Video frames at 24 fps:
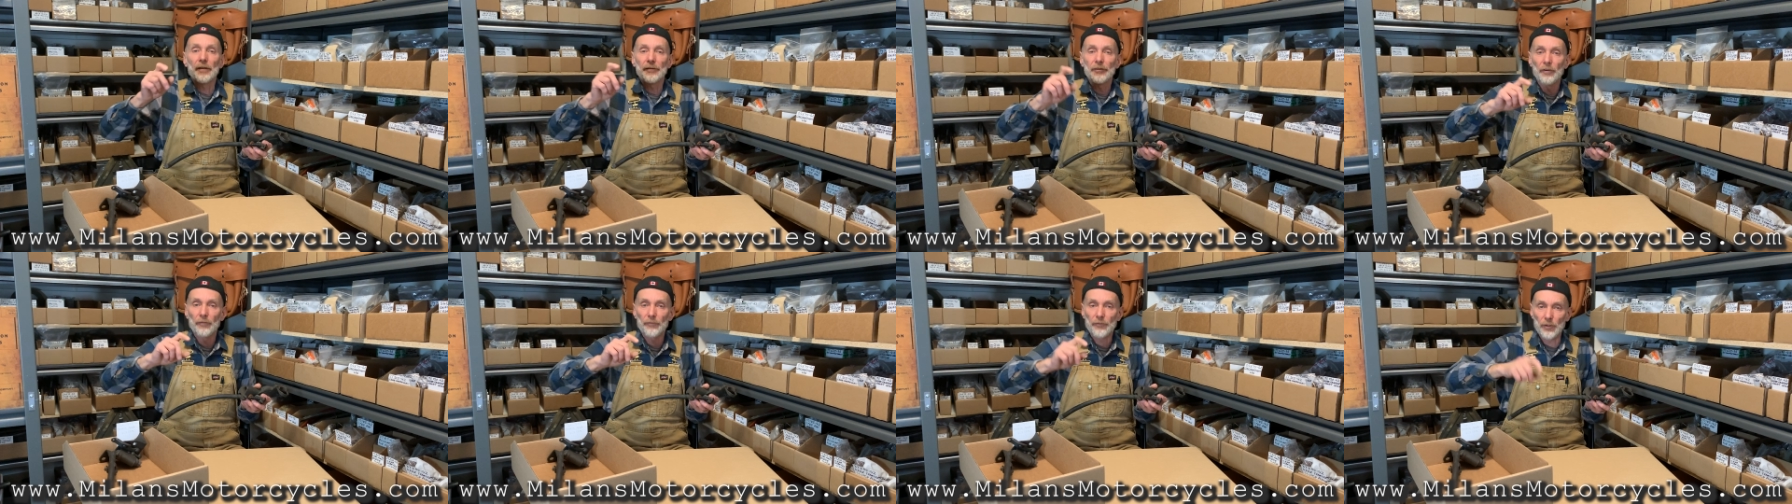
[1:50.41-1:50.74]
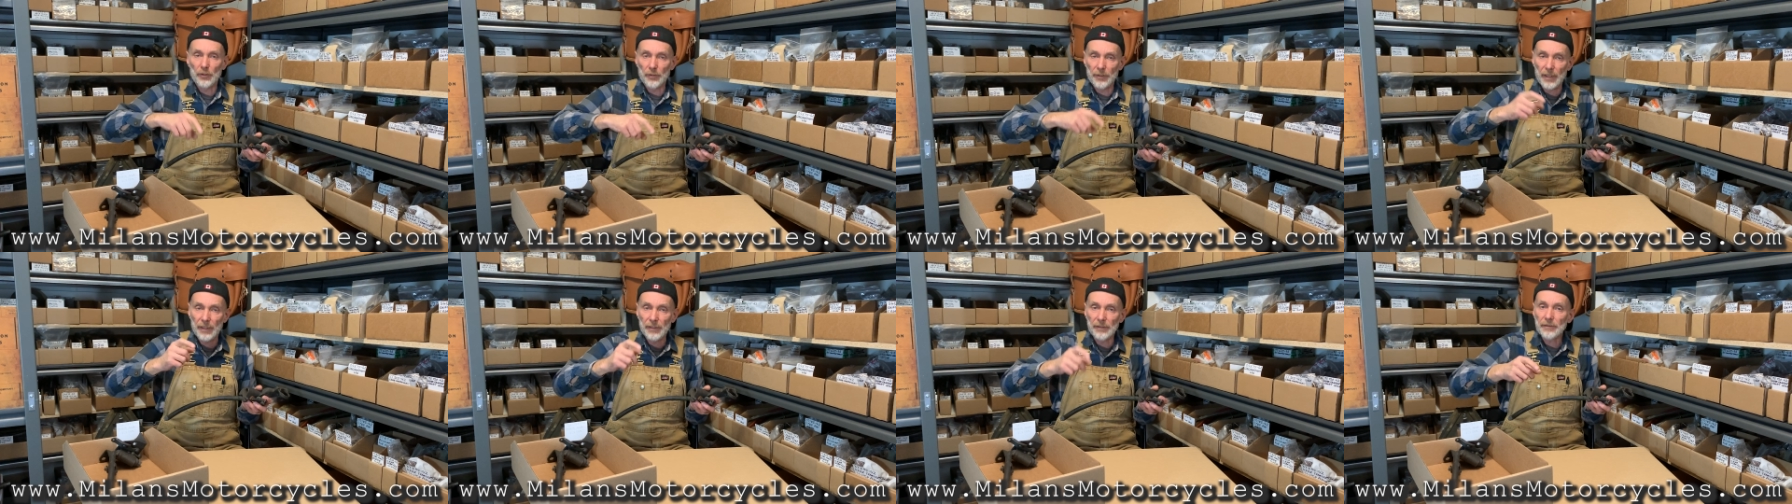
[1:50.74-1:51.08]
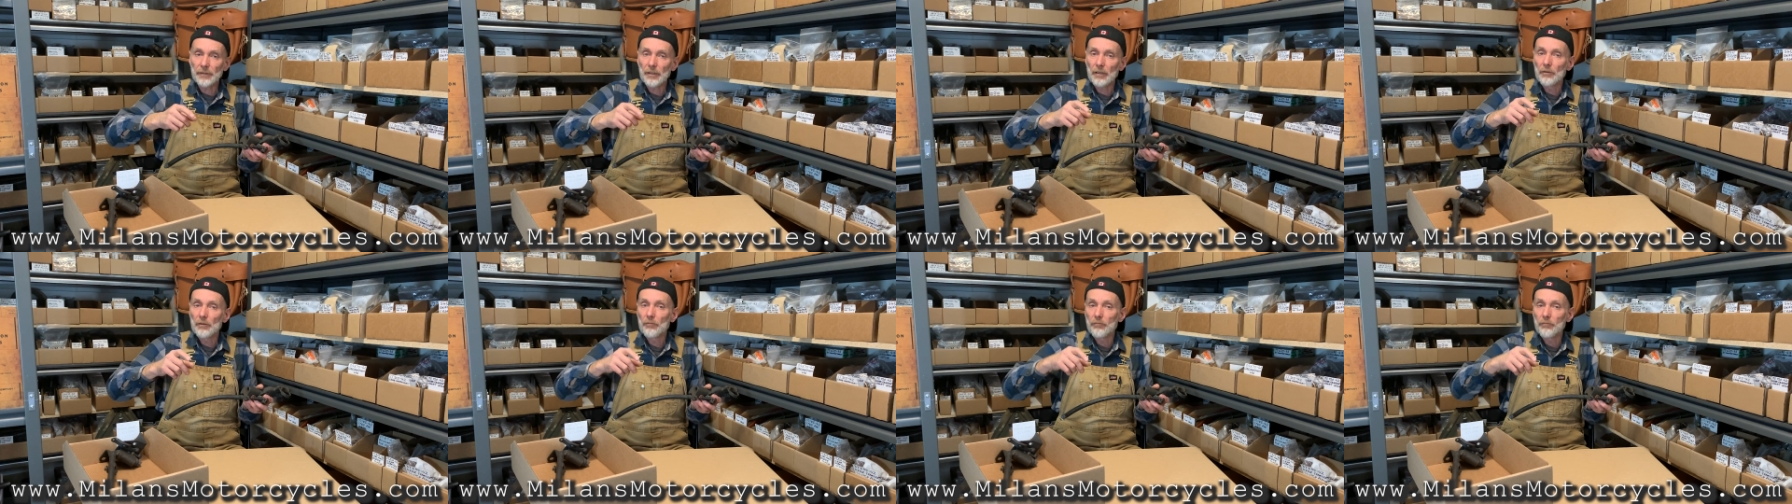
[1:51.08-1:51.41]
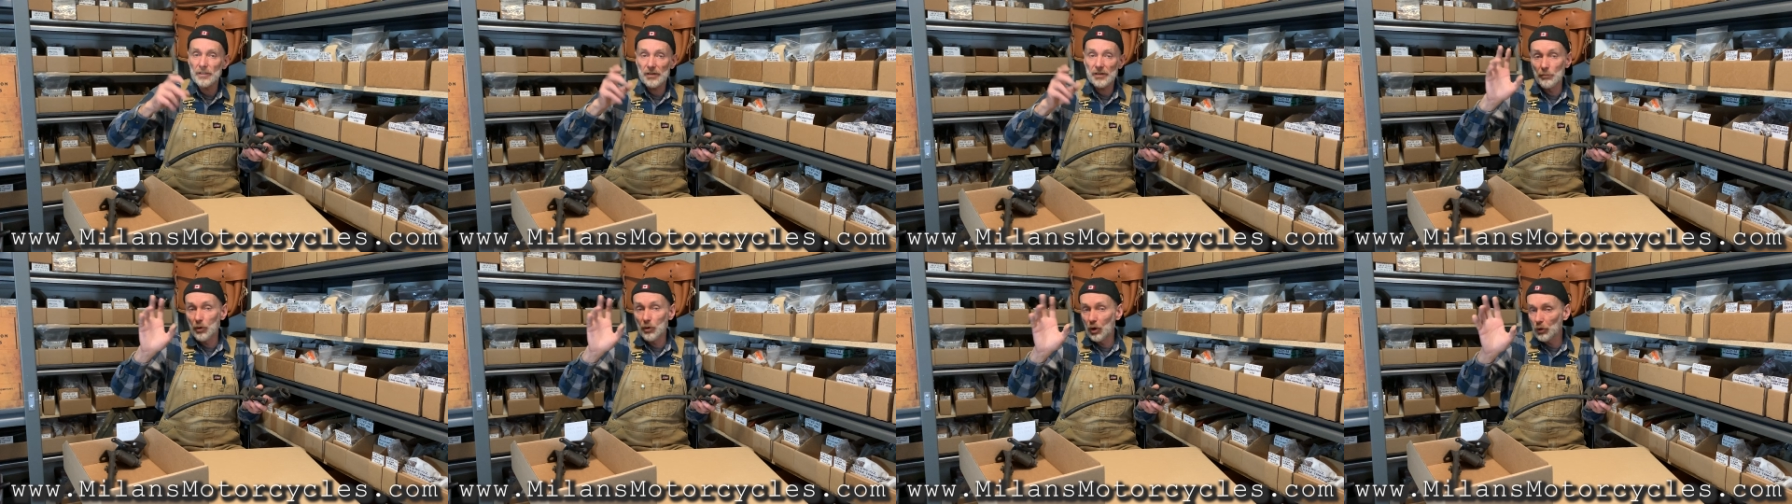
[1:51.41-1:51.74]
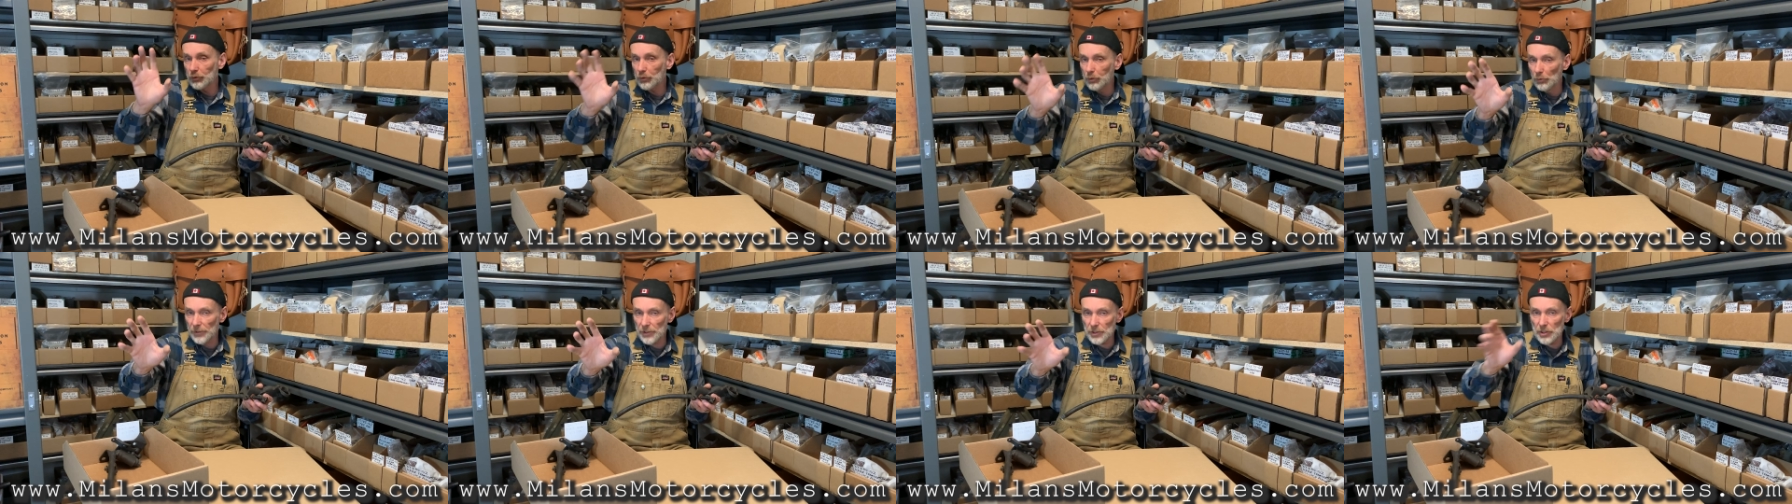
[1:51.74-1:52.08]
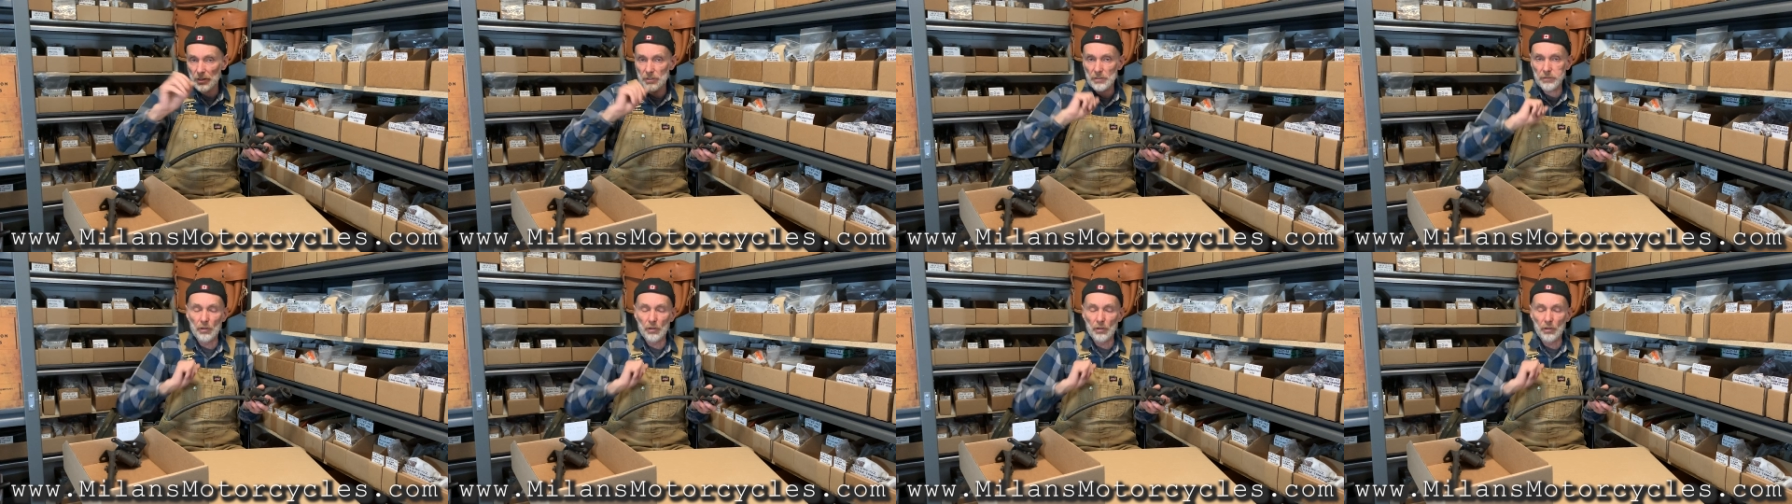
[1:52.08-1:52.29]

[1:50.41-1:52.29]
the front end was about 2 inches